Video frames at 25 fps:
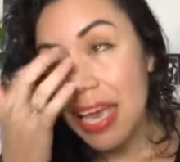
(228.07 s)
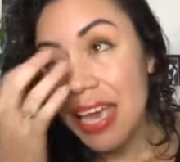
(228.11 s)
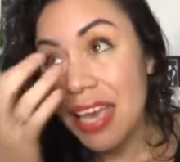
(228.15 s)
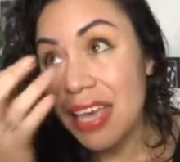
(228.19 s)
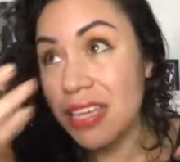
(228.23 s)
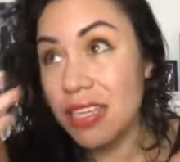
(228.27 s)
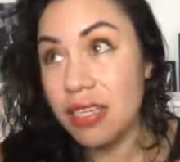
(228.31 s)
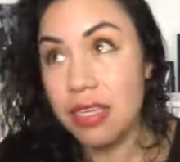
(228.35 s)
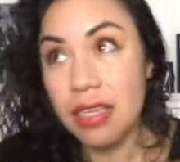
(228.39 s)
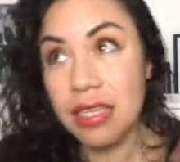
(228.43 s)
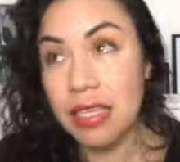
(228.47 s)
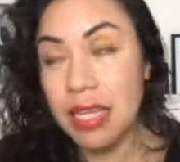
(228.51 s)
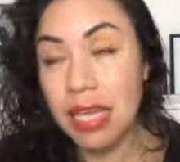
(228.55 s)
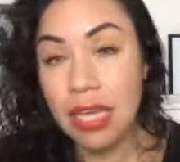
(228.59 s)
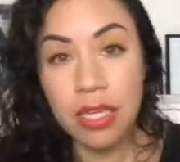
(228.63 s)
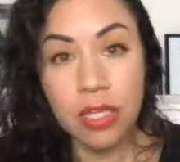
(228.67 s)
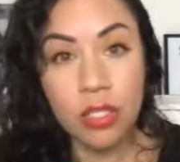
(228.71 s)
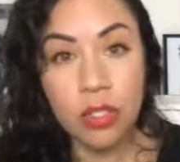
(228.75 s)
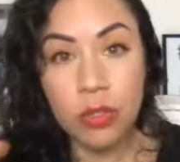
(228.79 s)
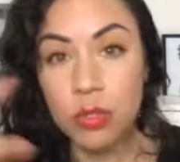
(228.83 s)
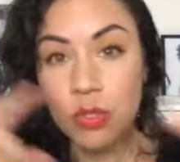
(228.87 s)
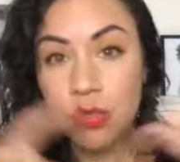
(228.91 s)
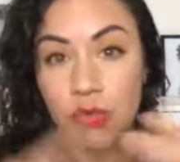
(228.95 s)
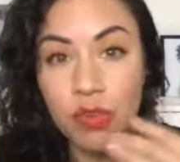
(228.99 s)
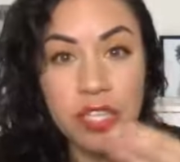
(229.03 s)
and that
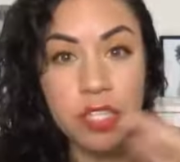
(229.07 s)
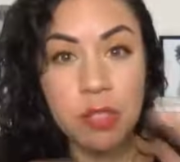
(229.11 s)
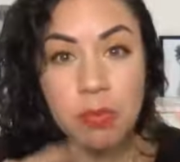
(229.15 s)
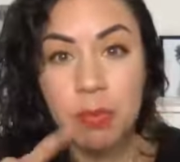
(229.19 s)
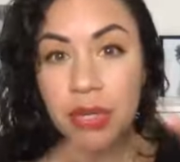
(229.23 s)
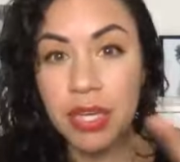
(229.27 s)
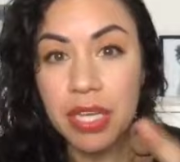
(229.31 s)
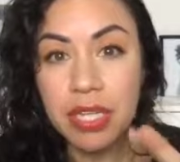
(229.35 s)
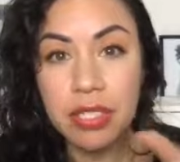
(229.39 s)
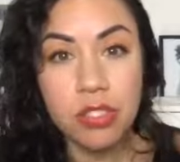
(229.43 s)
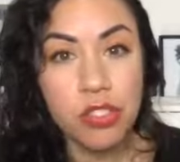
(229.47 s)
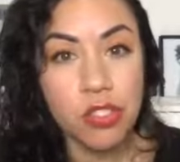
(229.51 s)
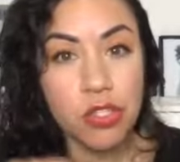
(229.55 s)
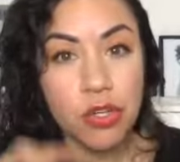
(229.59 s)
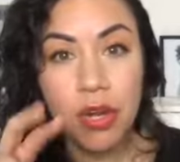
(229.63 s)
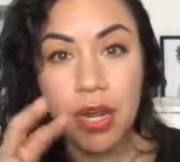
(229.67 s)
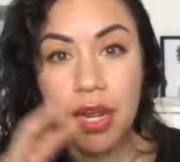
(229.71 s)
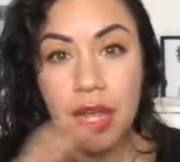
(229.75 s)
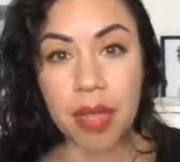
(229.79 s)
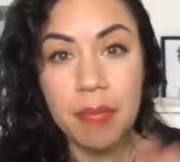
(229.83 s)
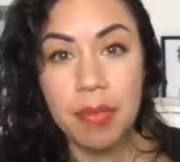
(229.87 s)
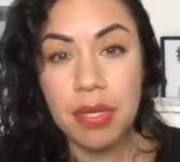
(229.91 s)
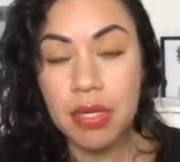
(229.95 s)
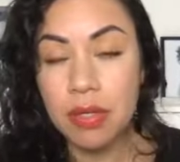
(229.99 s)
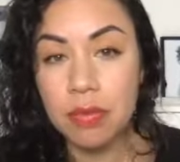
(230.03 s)
includes Facebook,
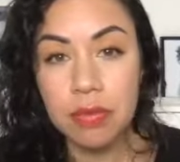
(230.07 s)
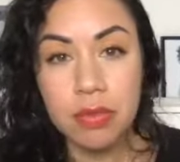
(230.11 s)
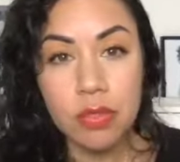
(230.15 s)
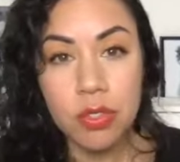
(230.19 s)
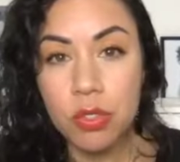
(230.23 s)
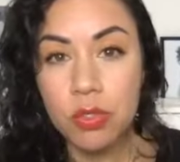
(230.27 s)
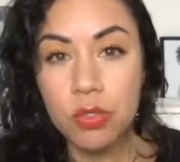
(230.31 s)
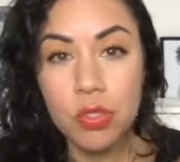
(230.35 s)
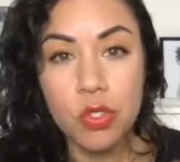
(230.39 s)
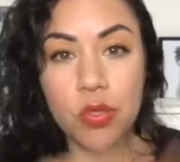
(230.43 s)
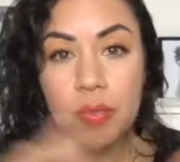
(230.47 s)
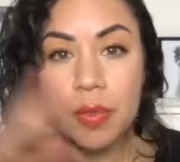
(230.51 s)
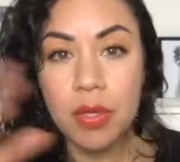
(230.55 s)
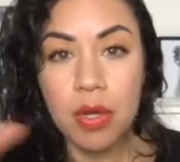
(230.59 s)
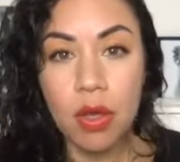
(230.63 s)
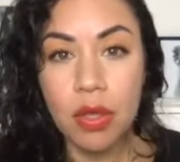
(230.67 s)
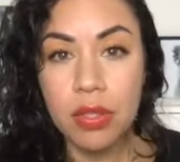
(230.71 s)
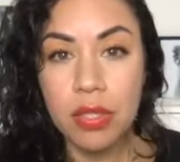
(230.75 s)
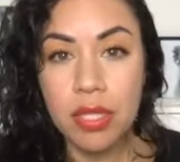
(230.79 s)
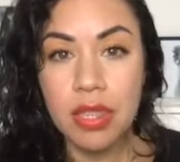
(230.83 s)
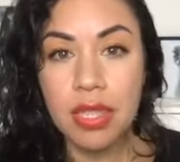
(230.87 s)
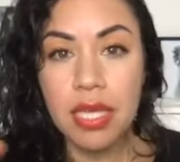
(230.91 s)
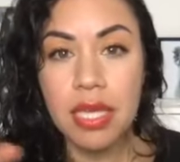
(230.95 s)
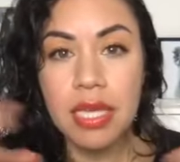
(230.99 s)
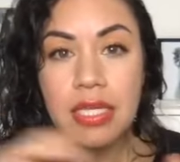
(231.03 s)
Instagram, and YouTube and all the
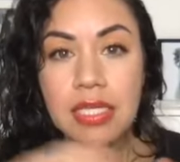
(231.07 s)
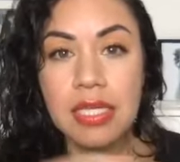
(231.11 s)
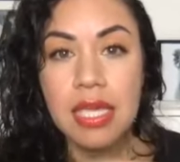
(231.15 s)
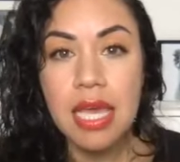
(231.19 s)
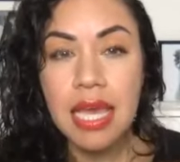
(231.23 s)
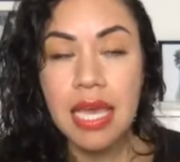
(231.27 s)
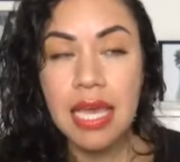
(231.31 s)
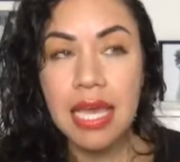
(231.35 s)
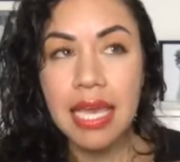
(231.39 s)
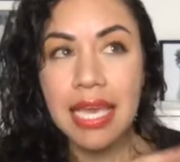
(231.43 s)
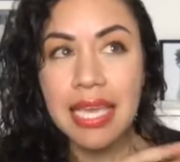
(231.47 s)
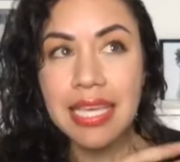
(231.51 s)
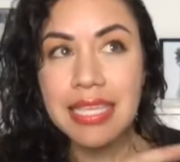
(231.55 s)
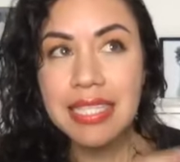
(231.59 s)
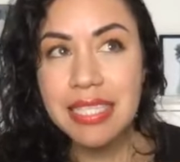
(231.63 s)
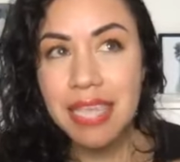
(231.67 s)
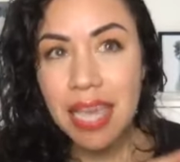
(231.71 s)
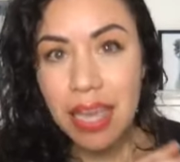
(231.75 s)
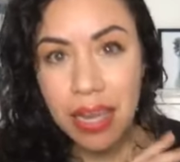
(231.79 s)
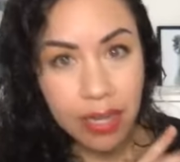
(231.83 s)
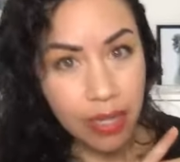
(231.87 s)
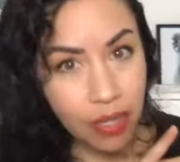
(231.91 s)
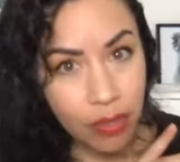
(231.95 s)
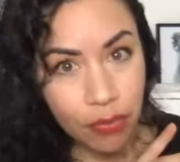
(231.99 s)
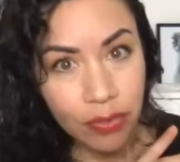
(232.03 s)
things, it's
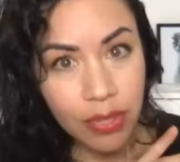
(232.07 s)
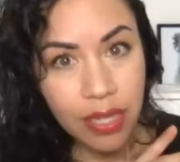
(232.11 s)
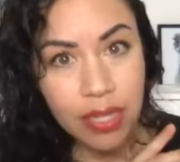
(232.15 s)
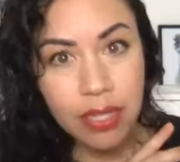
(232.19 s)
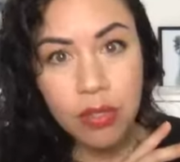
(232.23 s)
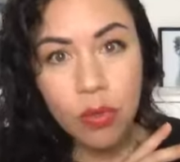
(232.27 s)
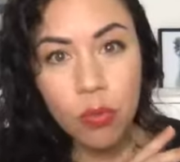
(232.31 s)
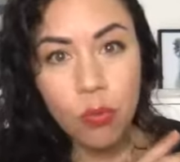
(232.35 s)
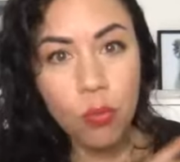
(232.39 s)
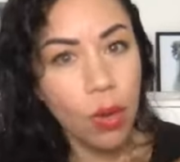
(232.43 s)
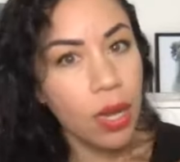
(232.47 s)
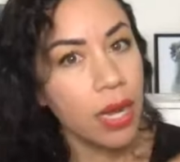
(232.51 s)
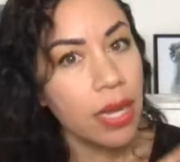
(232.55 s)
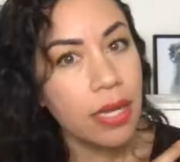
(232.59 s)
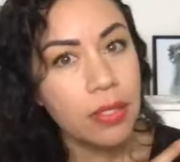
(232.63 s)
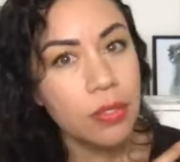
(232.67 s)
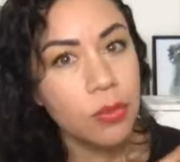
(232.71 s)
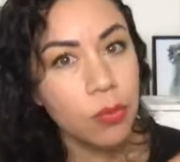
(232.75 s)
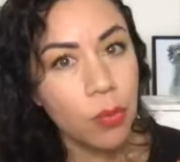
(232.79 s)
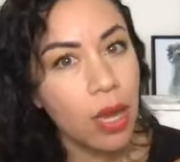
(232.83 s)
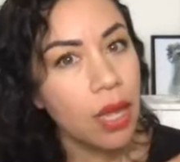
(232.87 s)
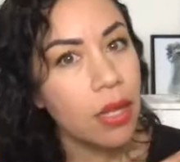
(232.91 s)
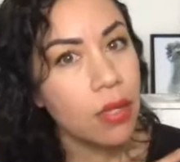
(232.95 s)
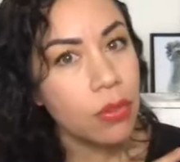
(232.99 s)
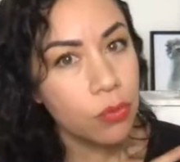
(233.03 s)
kind of like the wild,
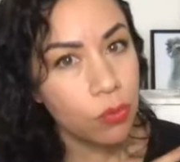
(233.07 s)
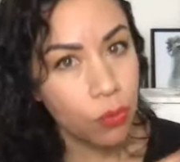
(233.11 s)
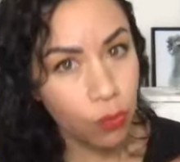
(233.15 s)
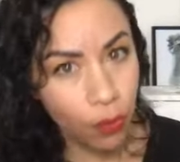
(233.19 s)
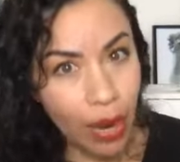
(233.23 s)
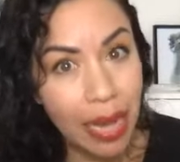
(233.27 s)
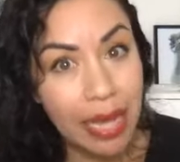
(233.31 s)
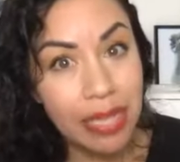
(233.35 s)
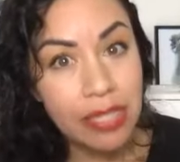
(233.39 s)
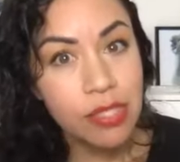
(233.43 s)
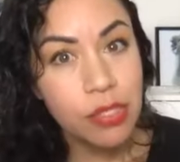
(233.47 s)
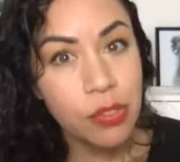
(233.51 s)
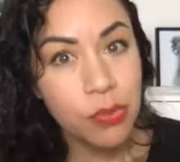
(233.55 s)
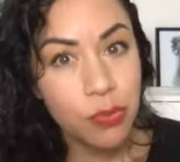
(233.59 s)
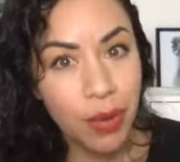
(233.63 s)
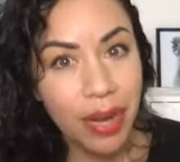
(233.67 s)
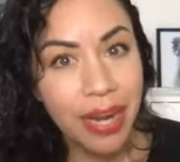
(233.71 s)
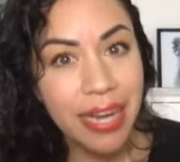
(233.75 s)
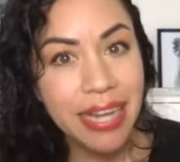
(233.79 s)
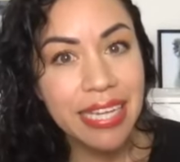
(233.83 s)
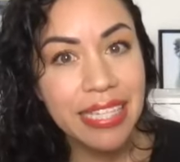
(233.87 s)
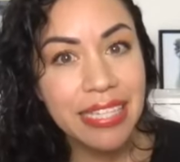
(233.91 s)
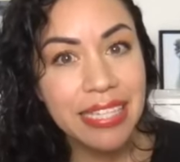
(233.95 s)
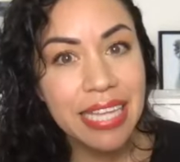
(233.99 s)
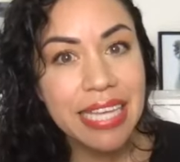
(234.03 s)
wild west,
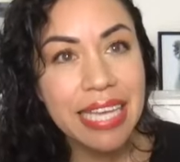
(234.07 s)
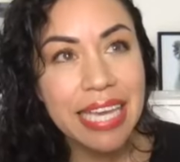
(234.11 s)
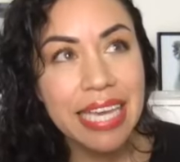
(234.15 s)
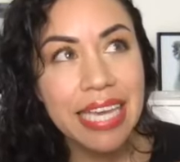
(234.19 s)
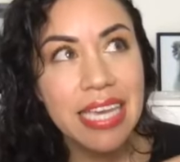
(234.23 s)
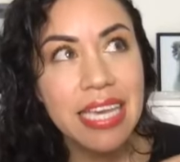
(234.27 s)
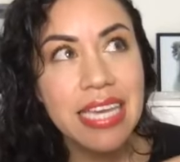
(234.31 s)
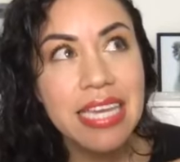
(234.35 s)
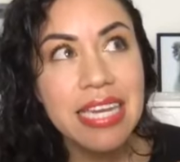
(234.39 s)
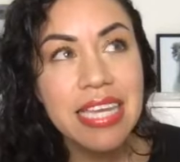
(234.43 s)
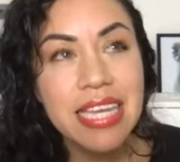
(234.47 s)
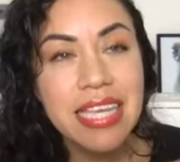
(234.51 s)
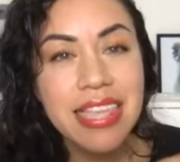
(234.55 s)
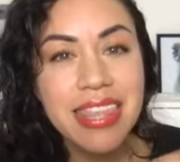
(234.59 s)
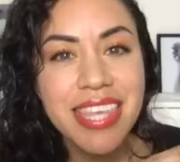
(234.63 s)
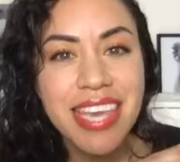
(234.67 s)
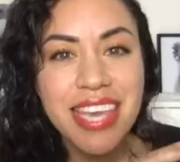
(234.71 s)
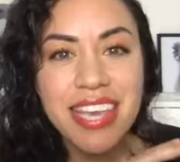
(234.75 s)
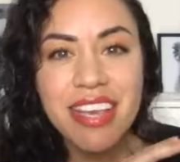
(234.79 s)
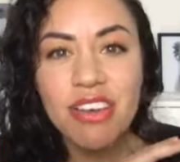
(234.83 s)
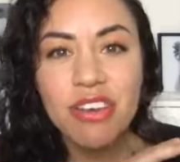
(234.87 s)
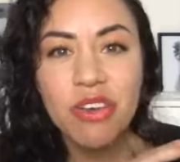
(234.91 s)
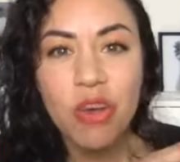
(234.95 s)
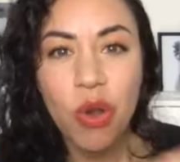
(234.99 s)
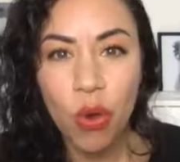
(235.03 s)
right? Like
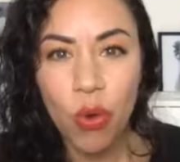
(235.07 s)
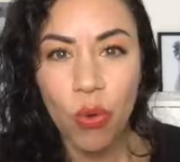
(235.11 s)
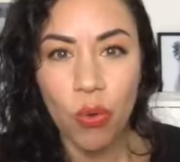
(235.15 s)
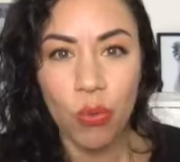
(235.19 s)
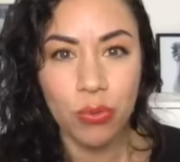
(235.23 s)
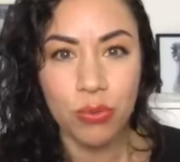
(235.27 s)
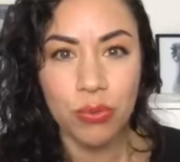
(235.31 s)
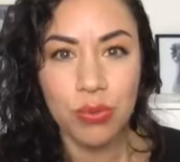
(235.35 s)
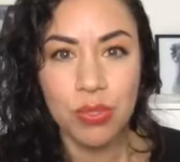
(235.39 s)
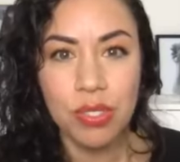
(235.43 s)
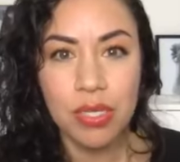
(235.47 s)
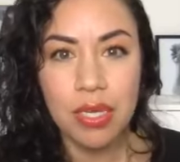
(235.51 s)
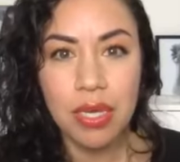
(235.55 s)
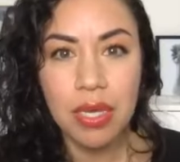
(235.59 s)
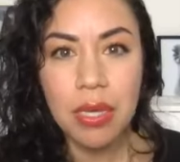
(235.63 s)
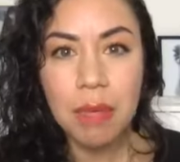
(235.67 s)
anything goes.